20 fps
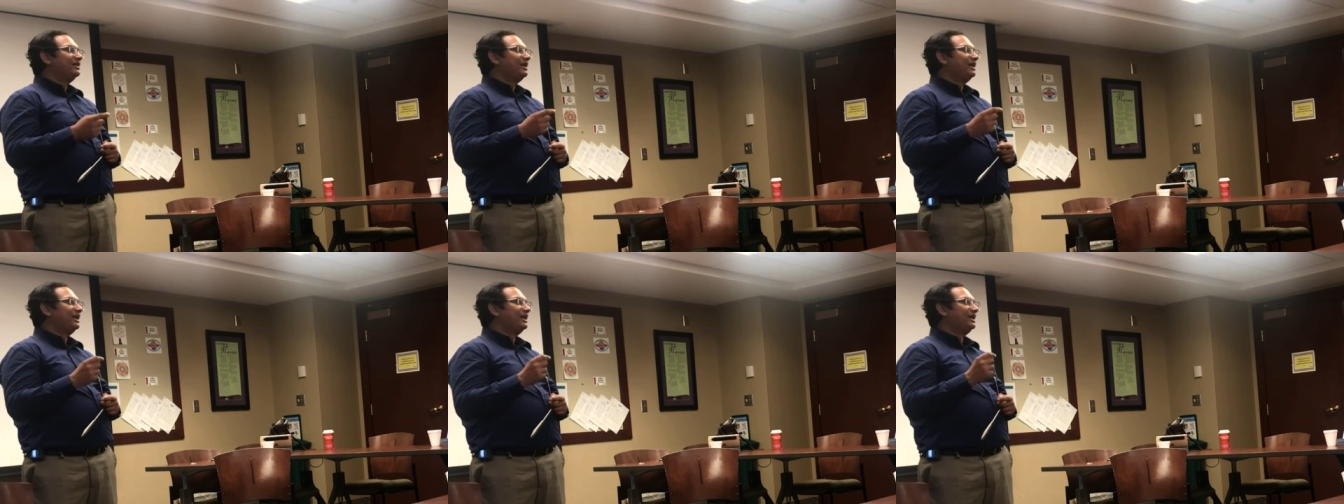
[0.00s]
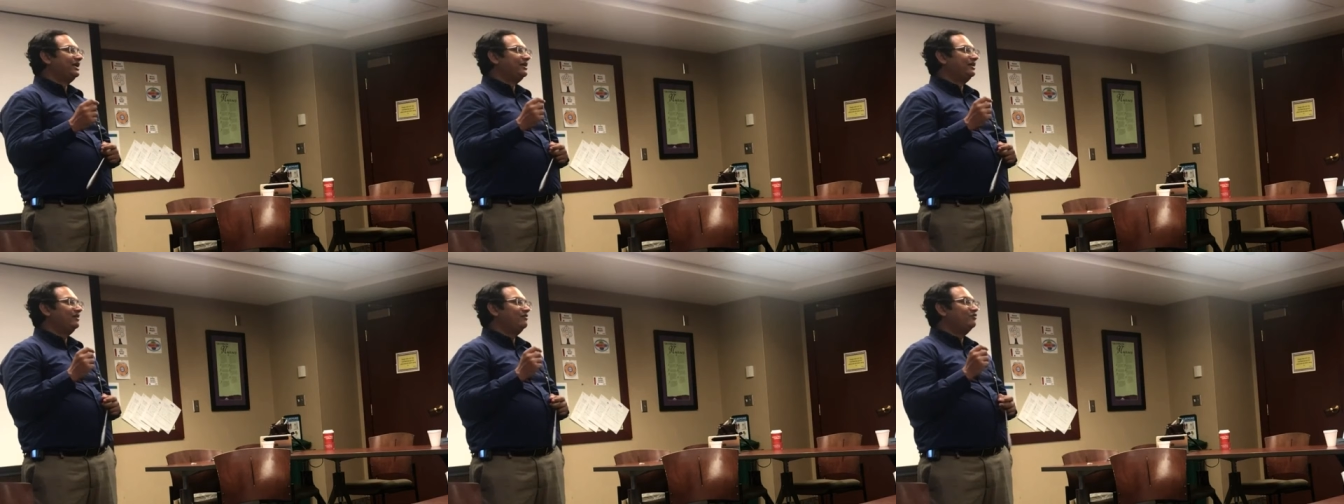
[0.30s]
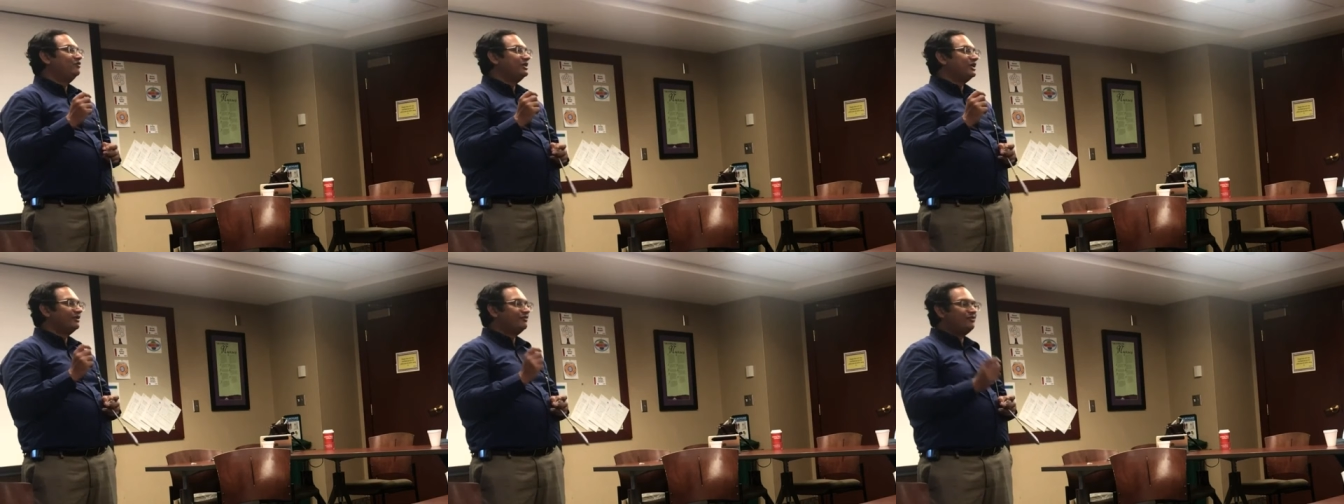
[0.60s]

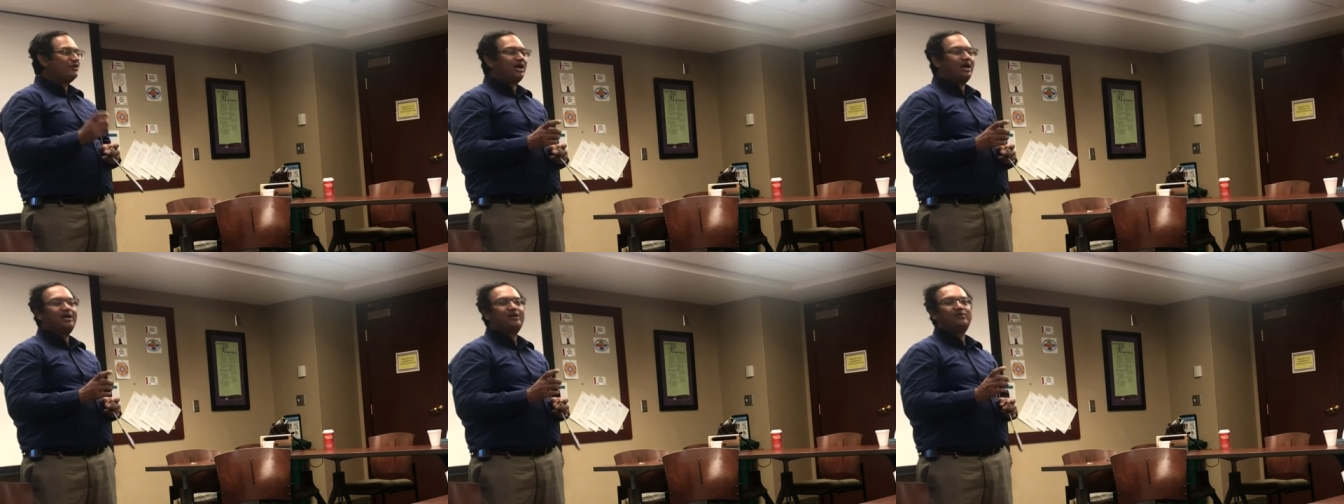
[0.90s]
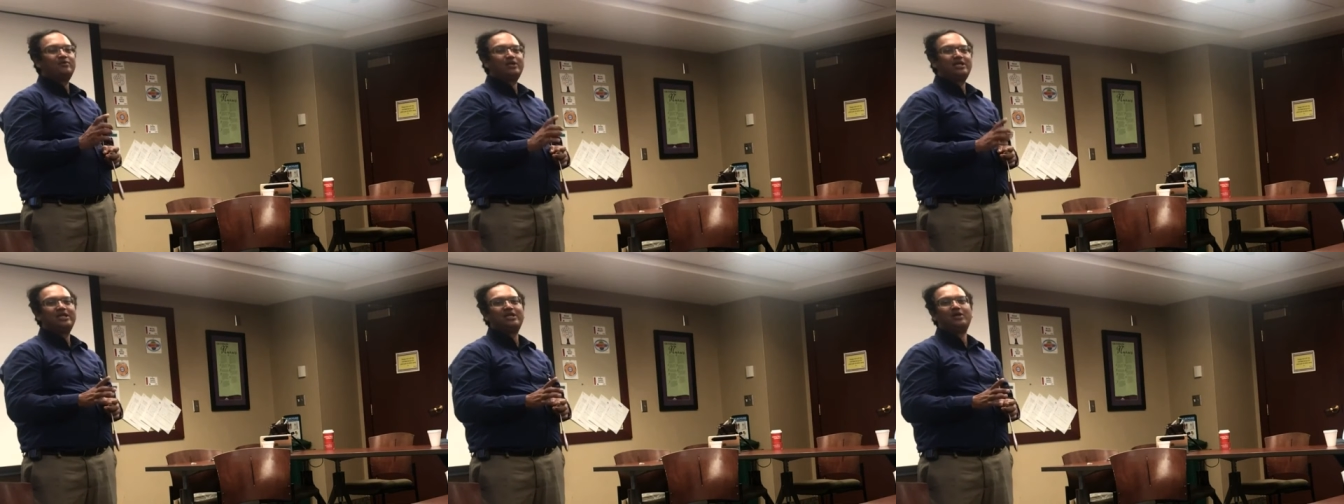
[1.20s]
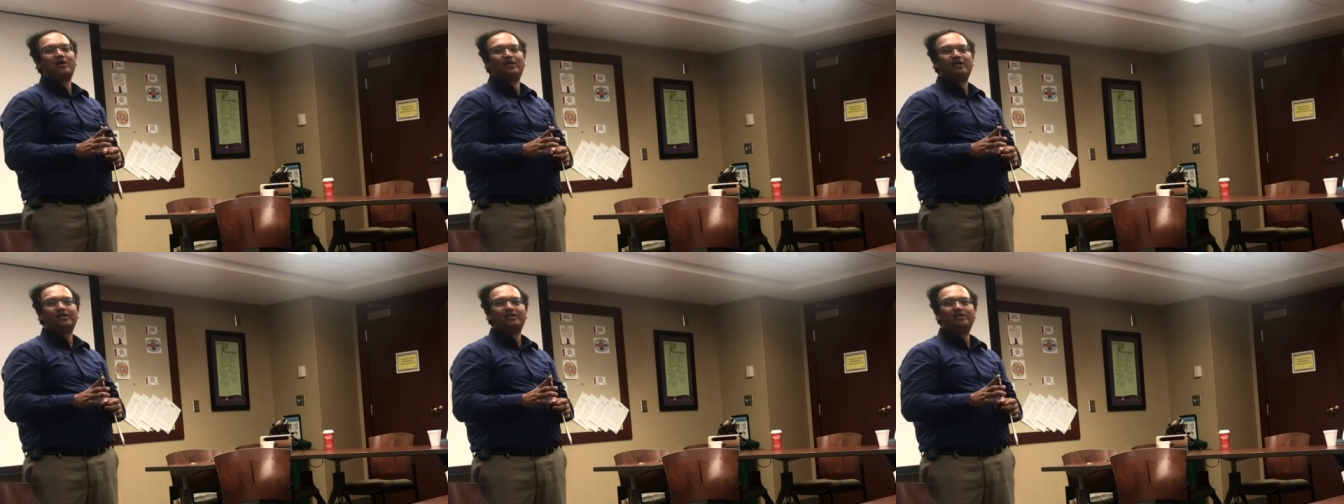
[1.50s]
And we have not really
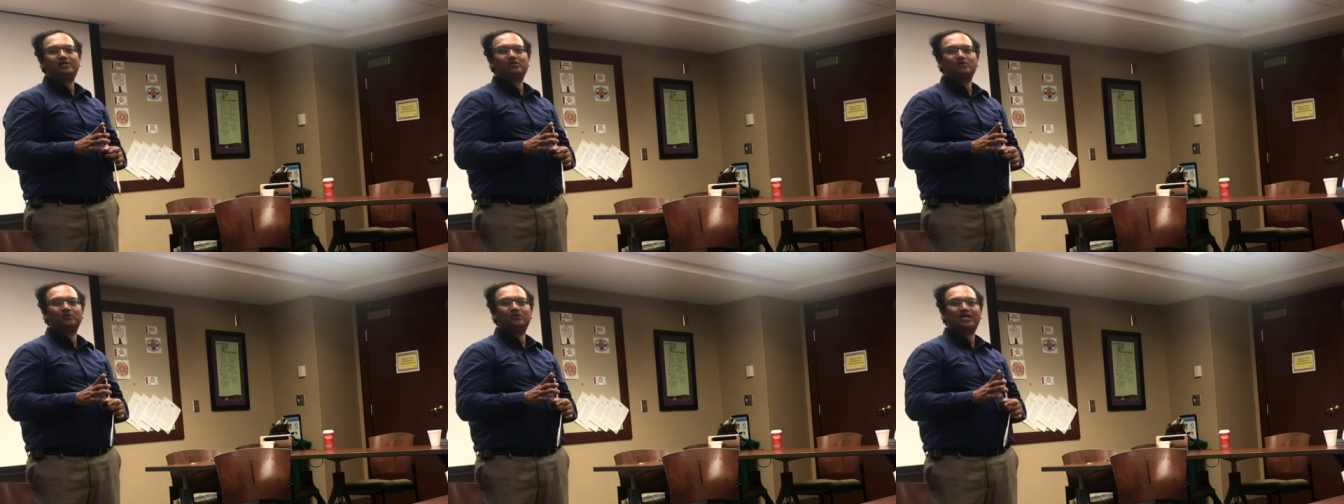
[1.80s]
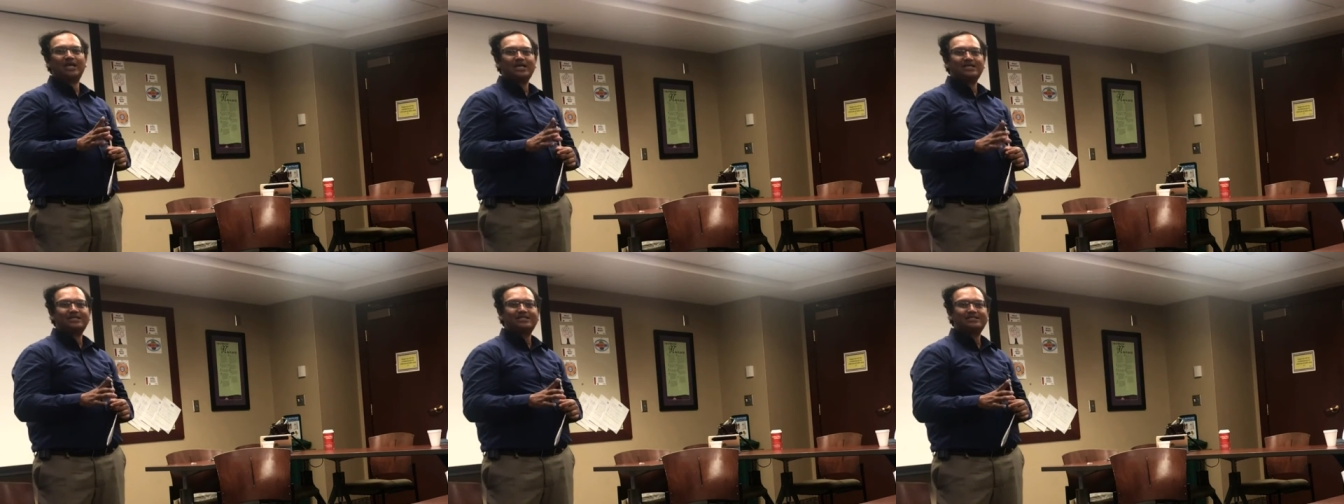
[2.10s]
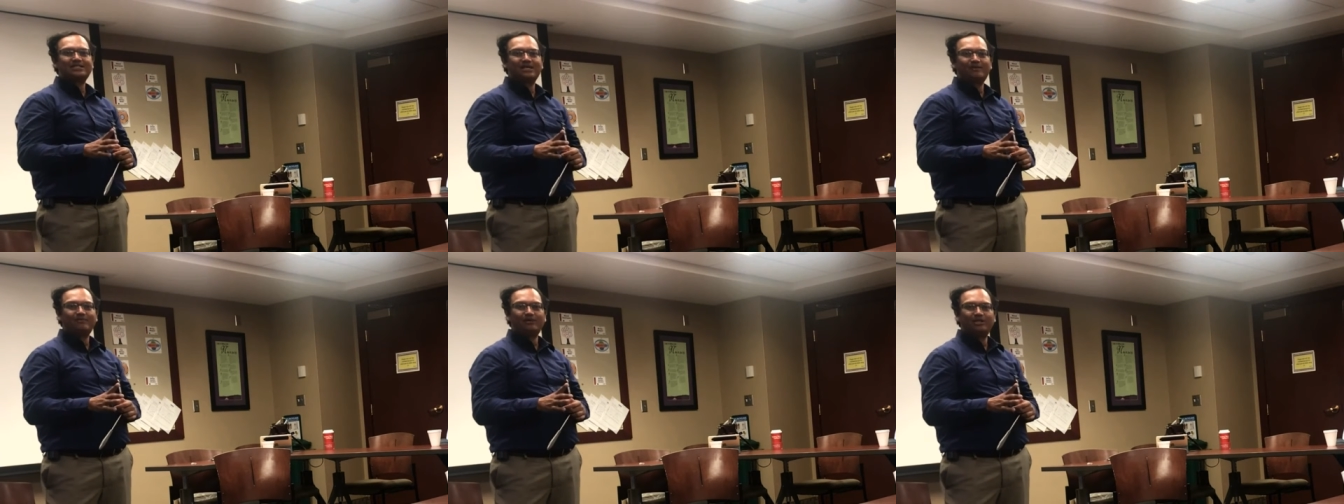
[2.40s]
gone into gait
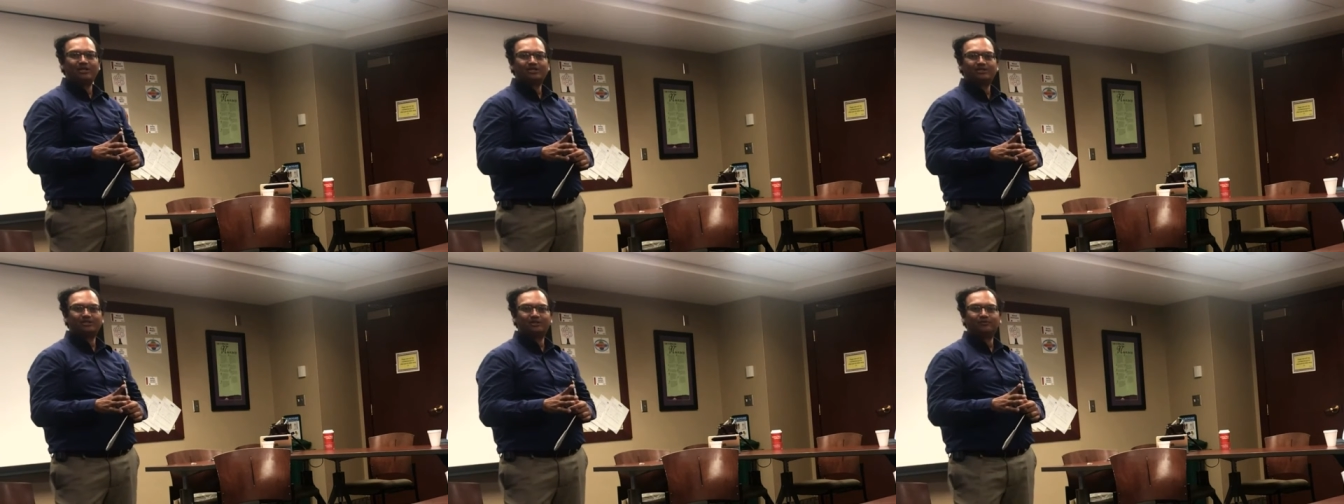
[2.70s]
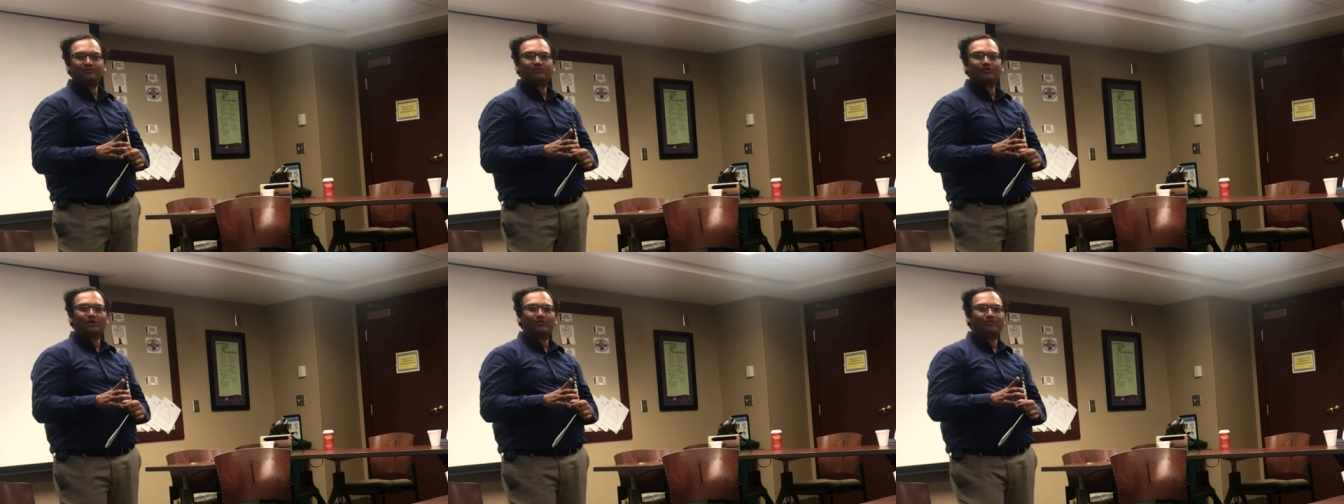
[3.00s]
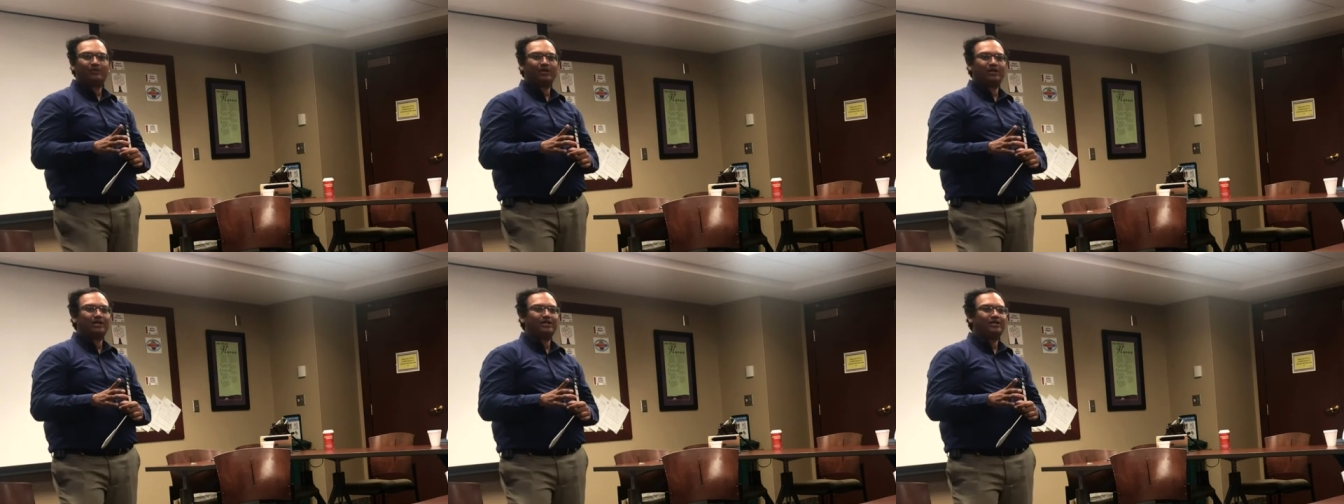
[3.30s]
examination
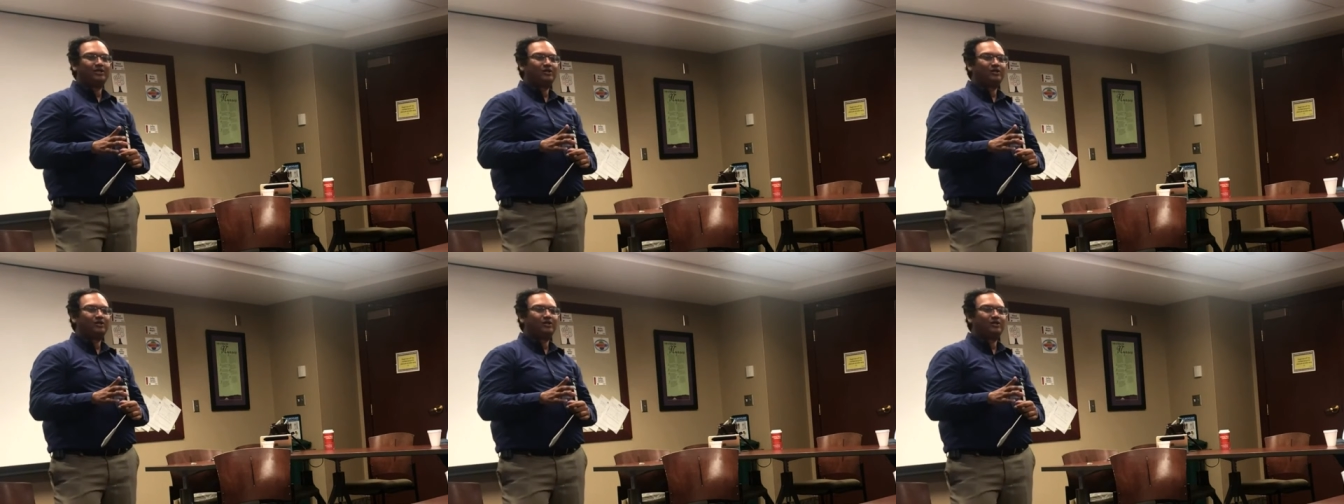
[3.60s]
properly.